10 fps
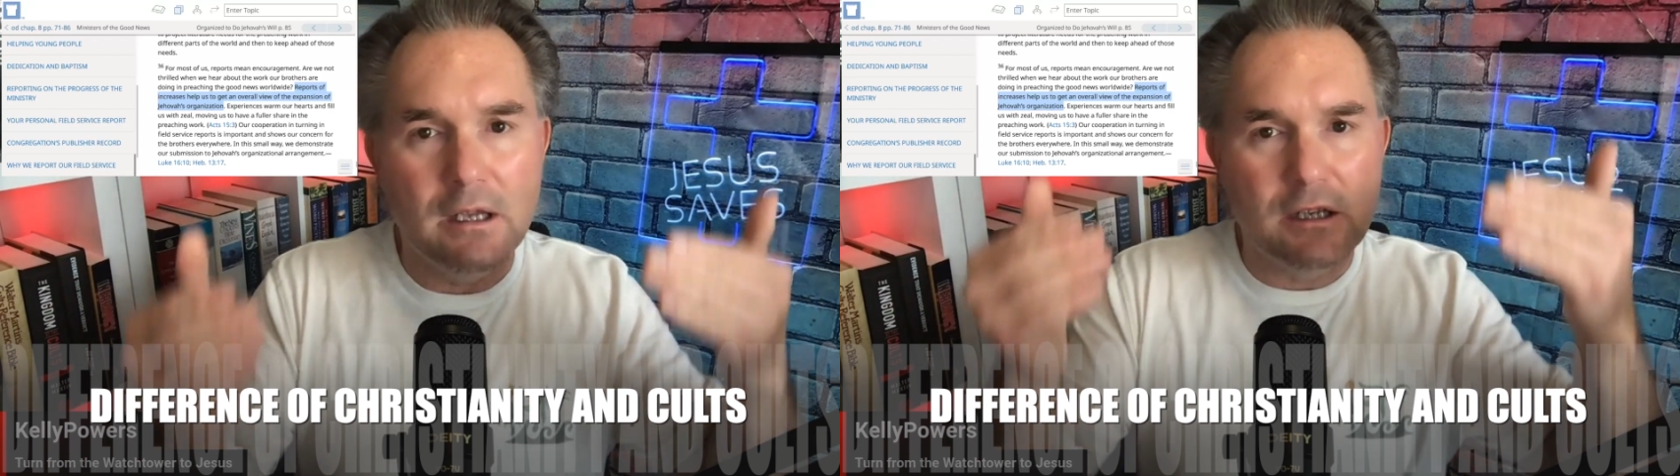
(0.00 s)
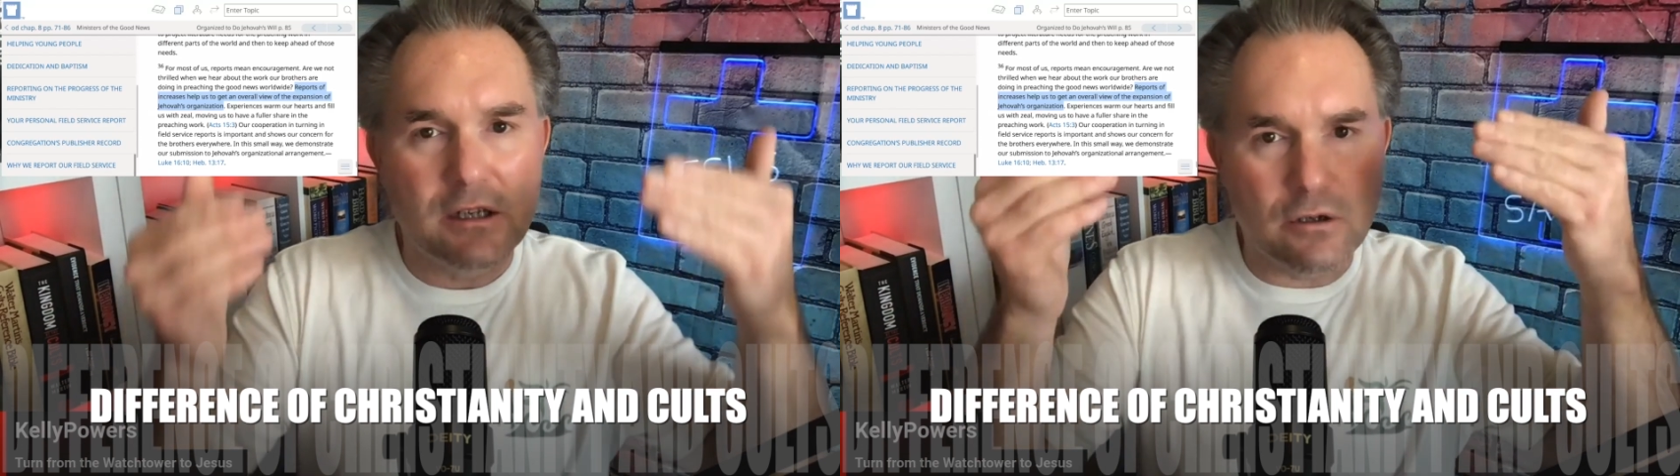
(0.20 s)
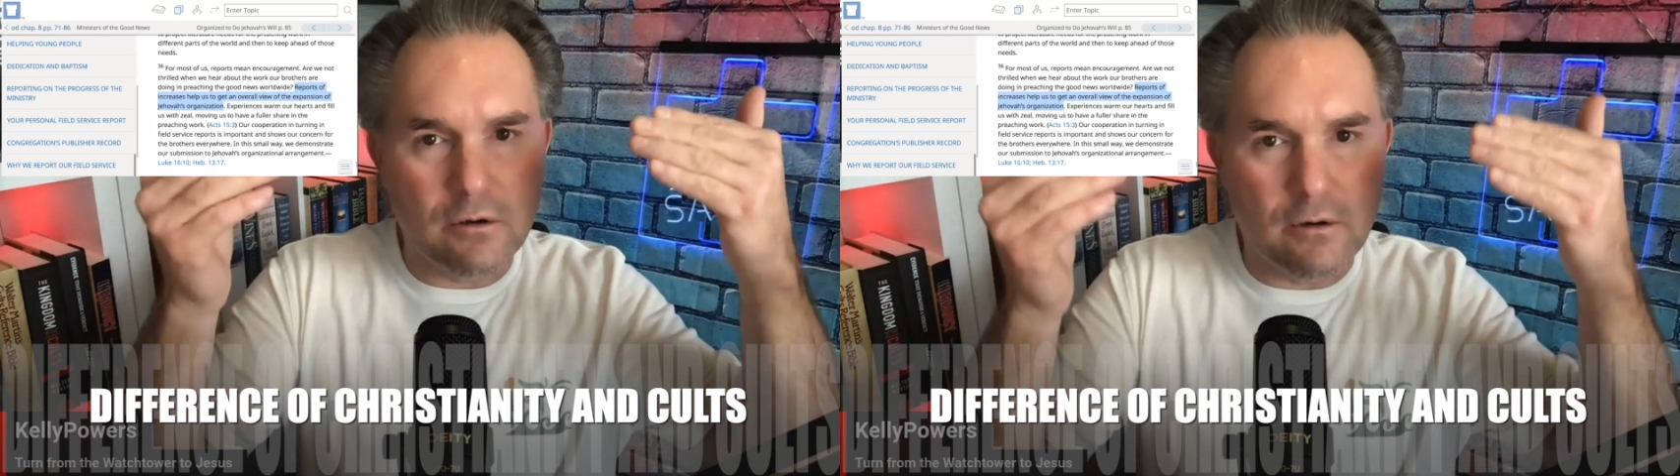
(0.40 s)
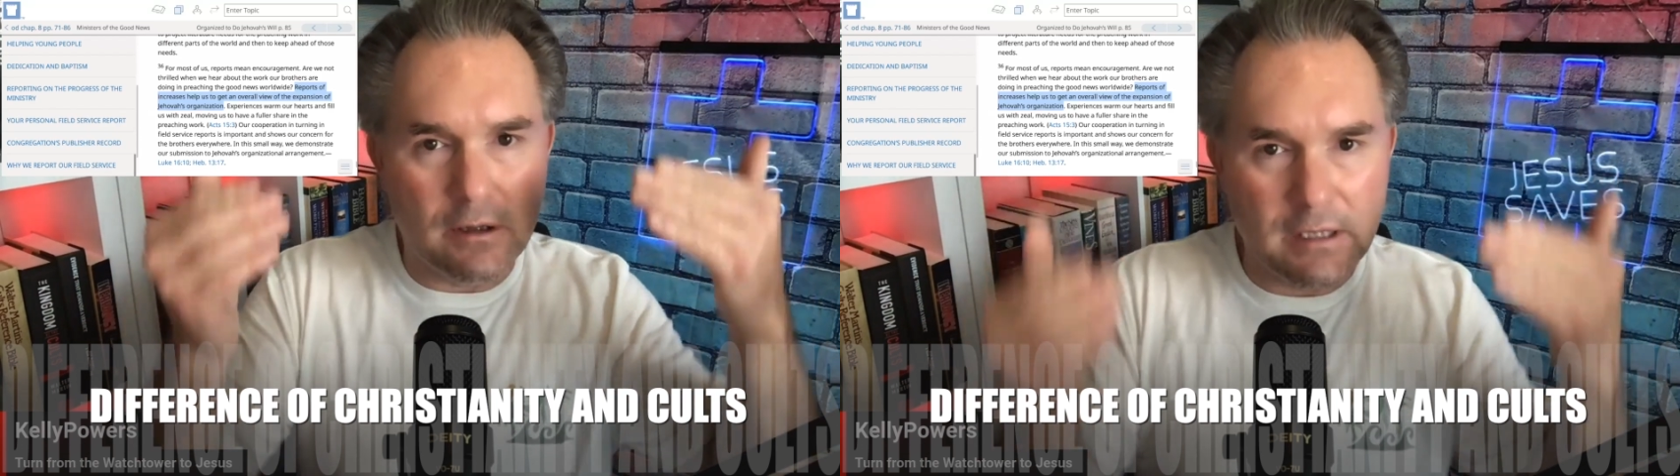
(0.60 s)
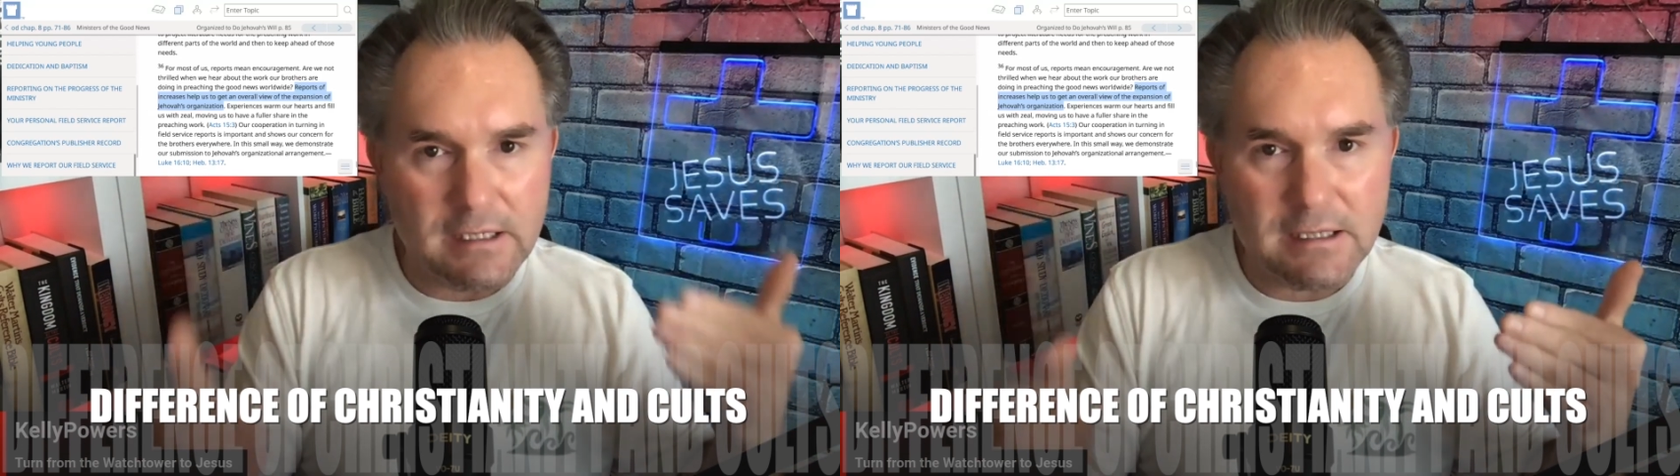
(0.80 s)
So
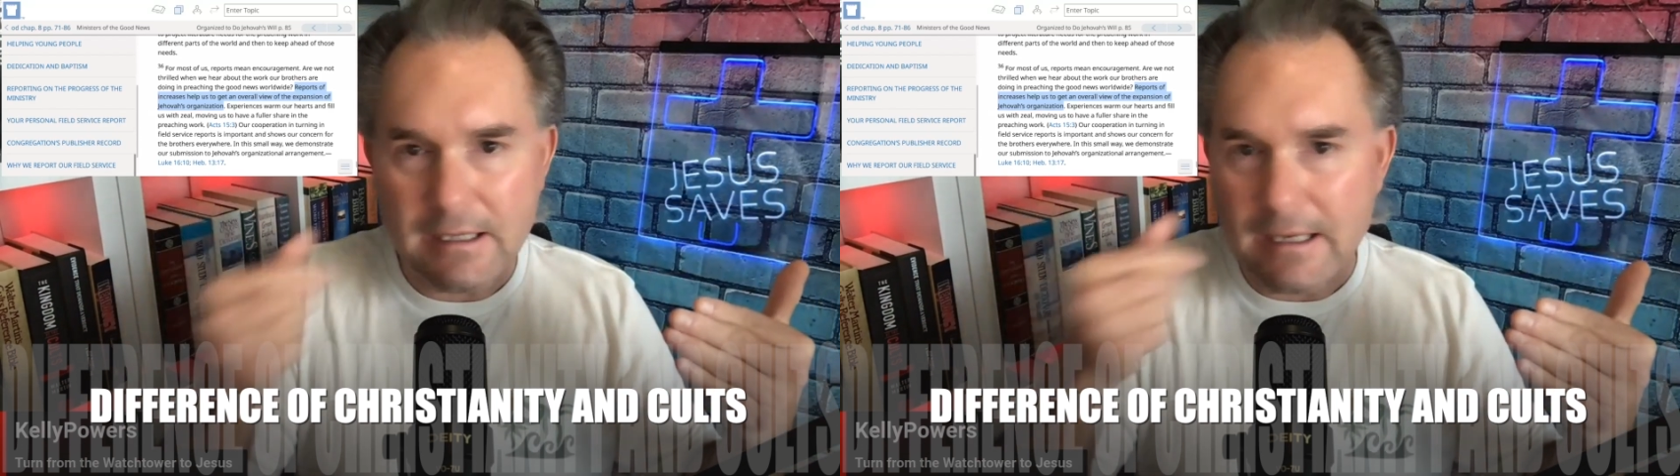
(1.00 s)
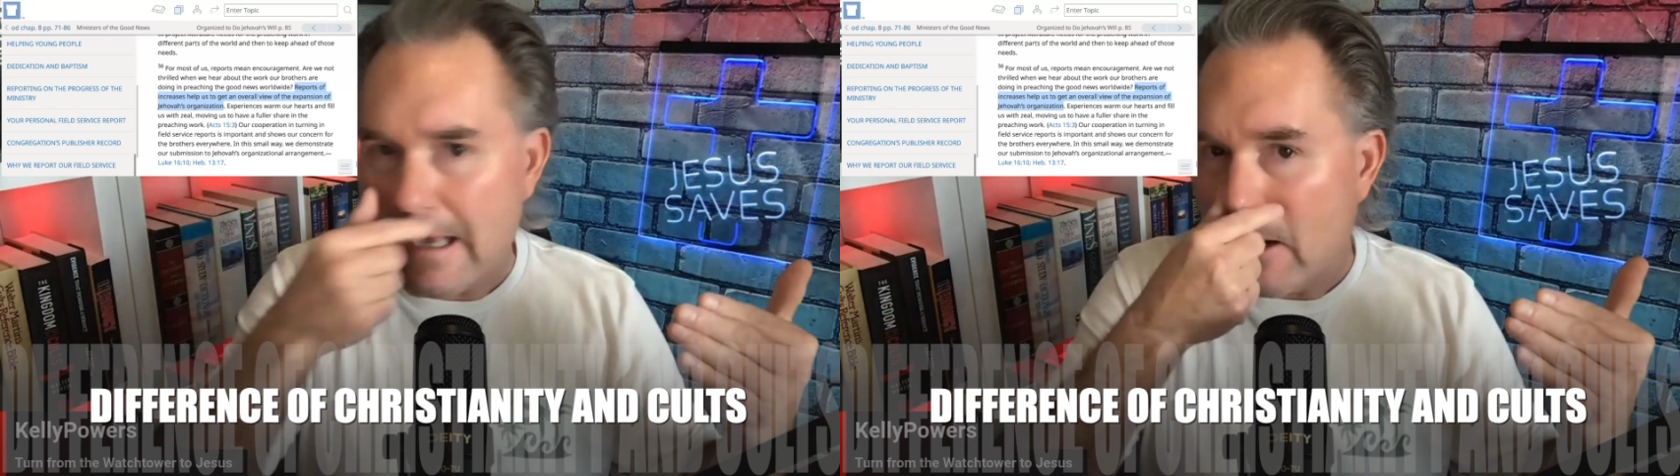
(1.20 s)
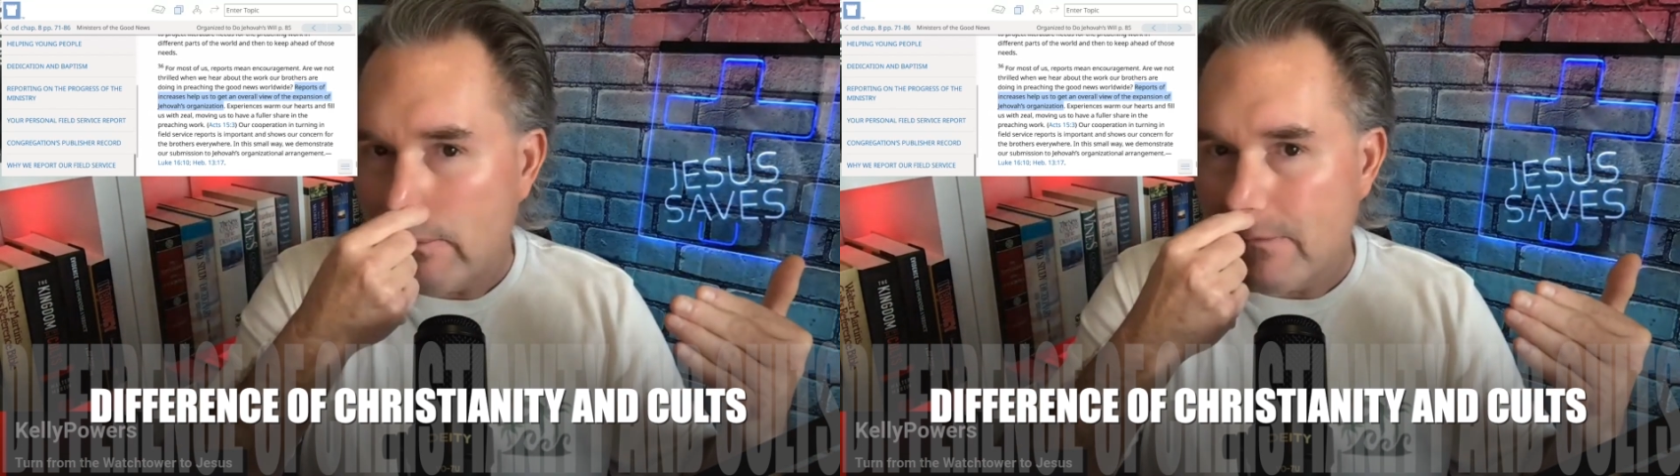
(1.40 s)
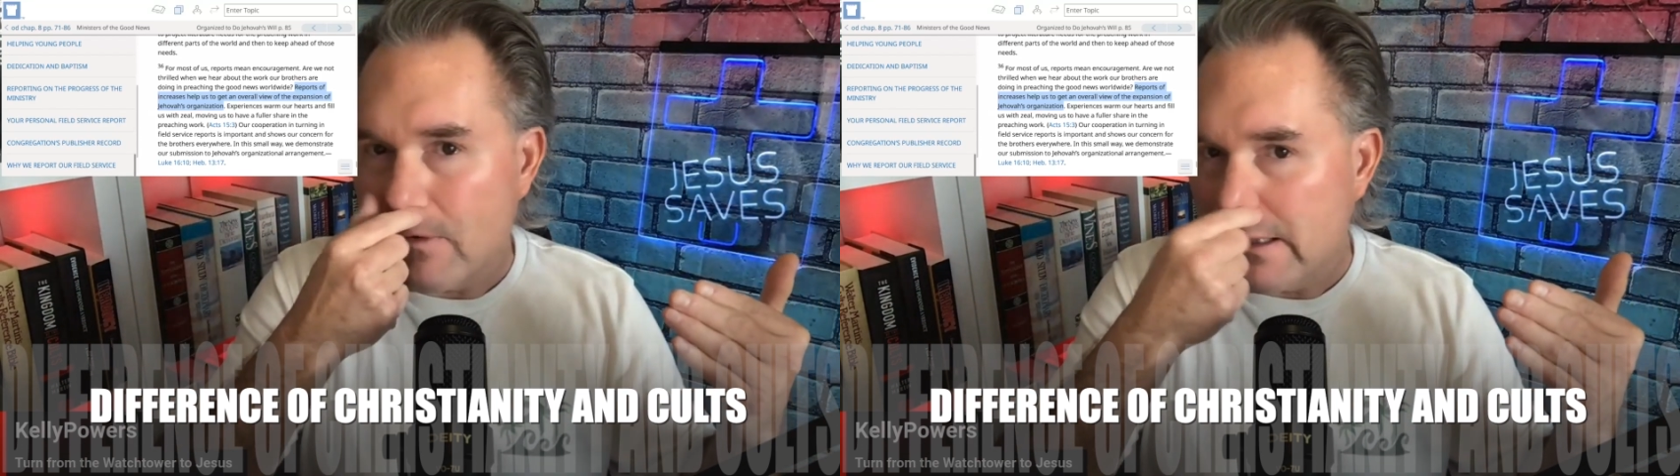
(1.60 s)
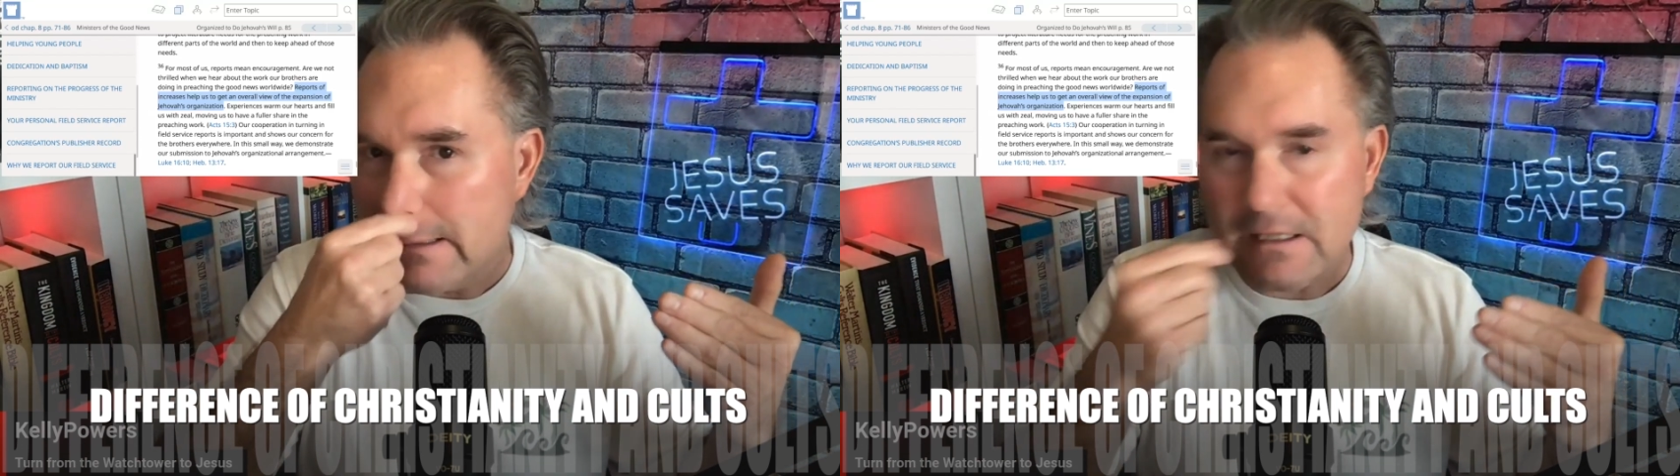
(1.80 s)
listen now, if you're
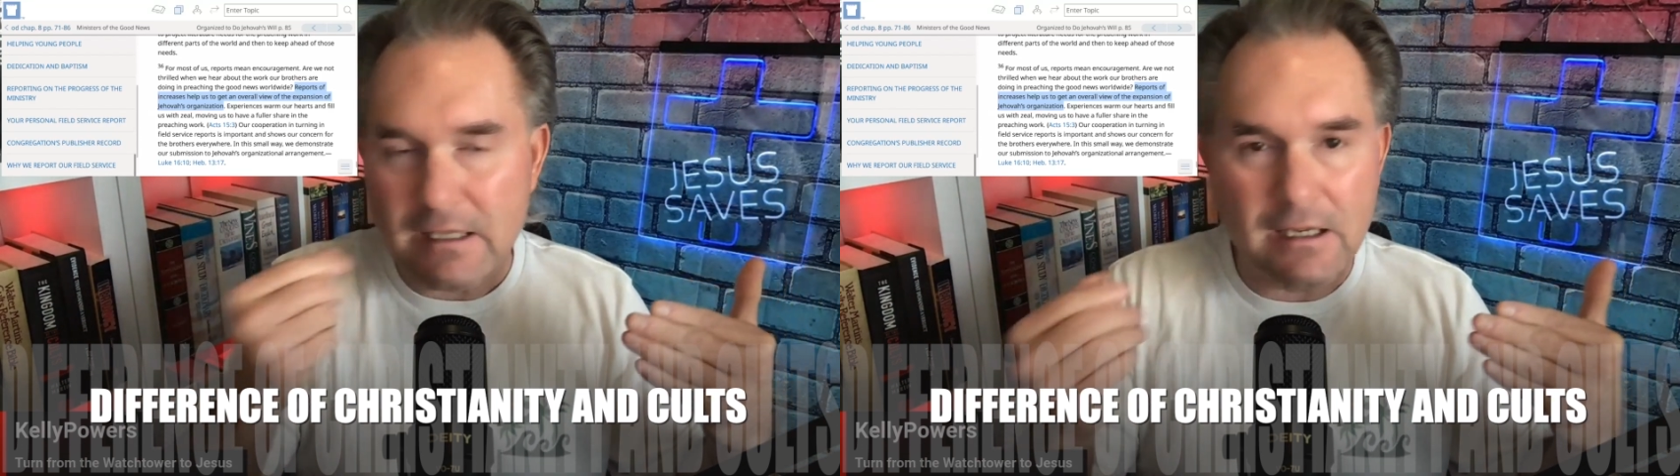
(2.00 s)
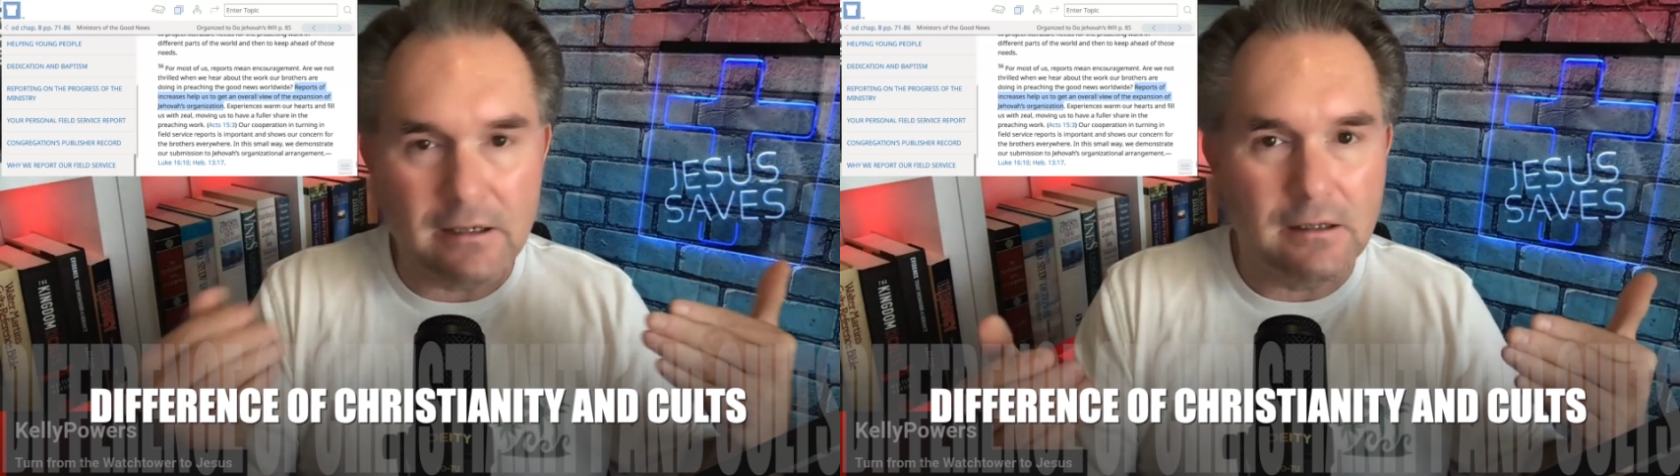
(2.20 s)
listening,